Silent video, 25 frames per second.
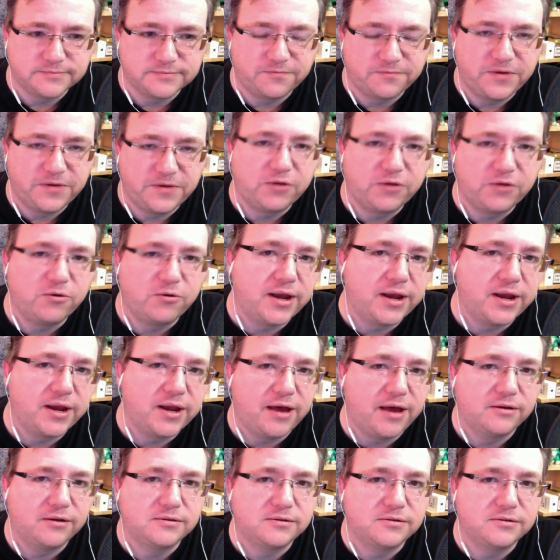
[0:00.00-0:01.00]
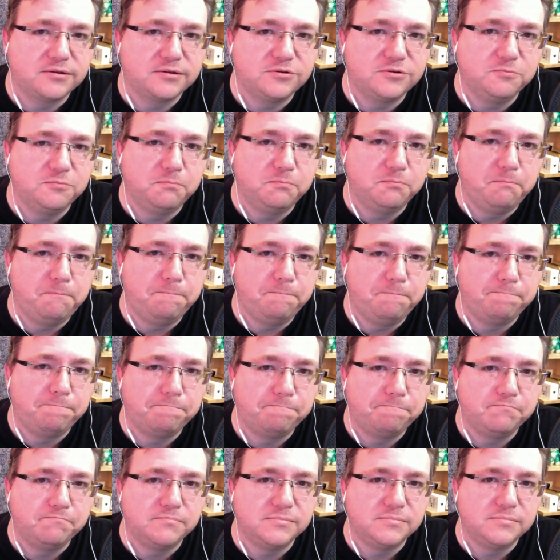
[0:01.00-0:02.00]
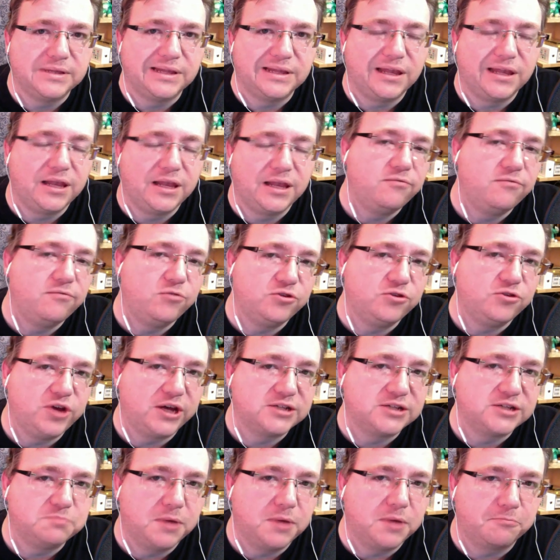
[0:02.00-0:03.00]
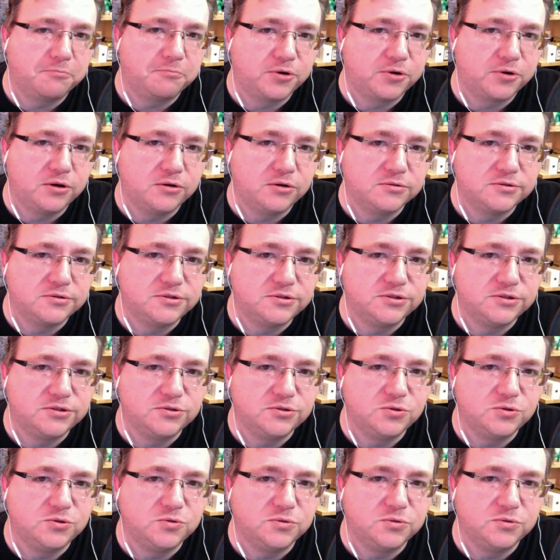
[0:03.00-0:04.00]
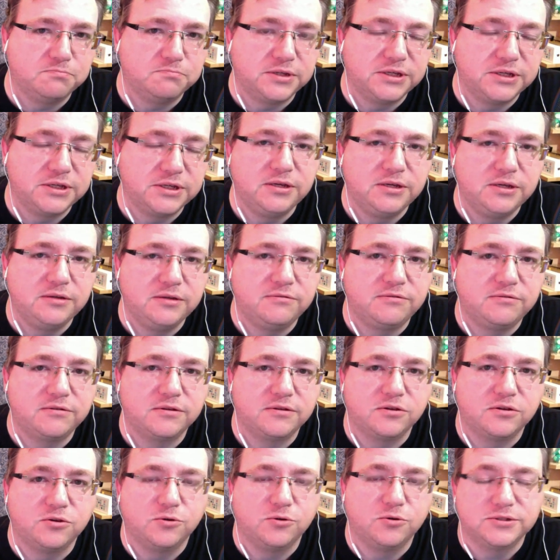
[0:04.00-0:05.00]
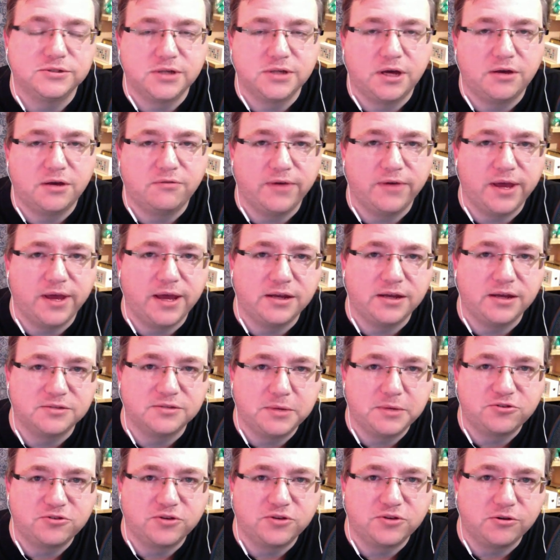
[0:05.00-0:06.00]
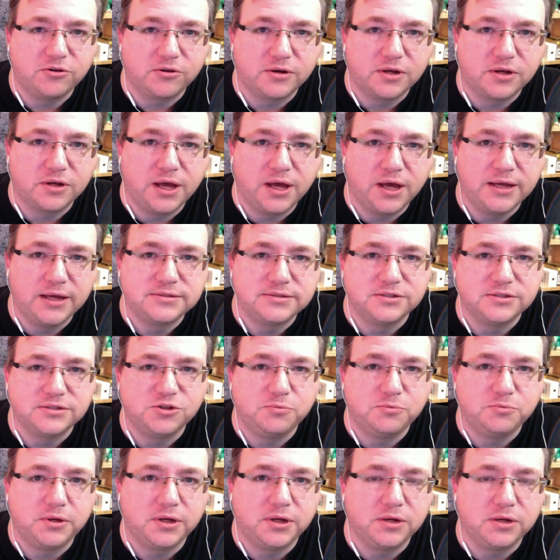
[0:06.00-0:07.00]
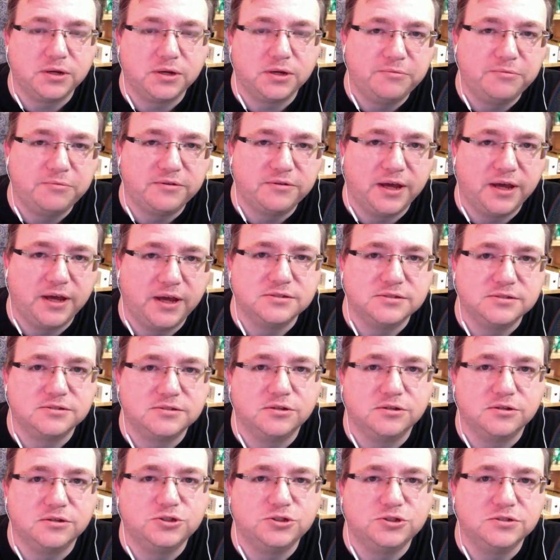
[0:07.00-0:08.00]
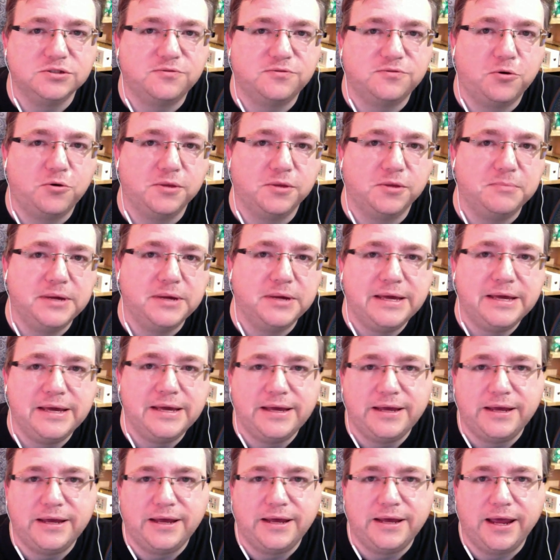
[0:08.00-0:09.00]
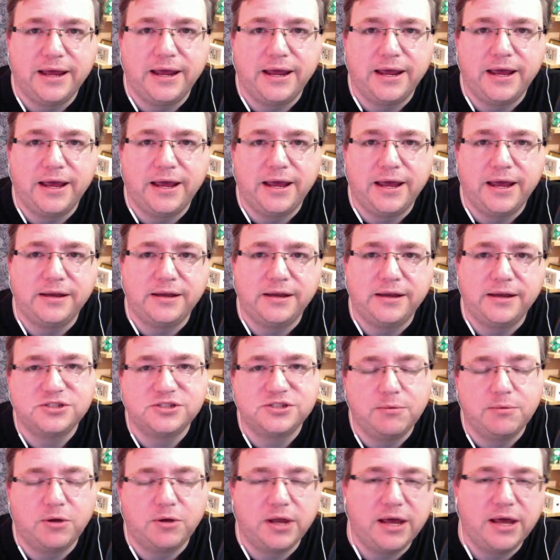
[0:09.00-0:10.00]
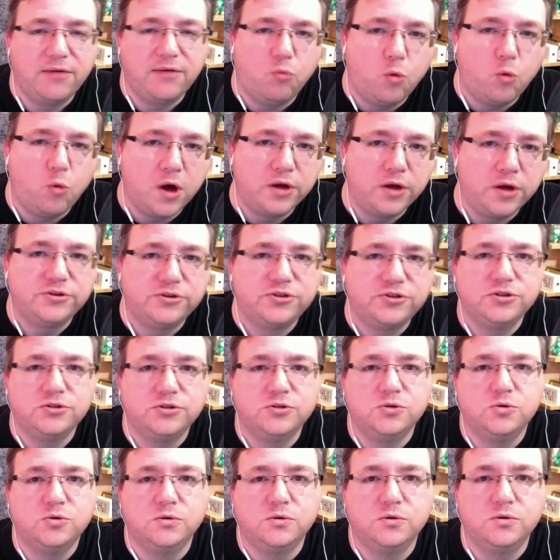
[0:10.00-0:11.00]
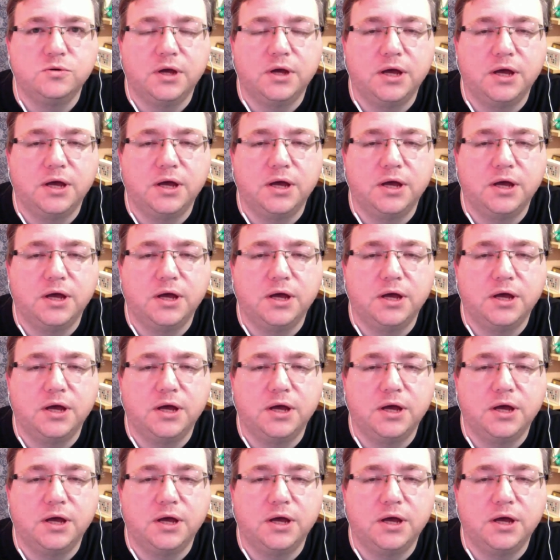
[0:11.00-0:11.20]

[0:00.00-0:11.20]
figure out how to leverage XMod Pro to please yourself and especially your clients as you're building websites and solutions for them. And each time we'll have one or two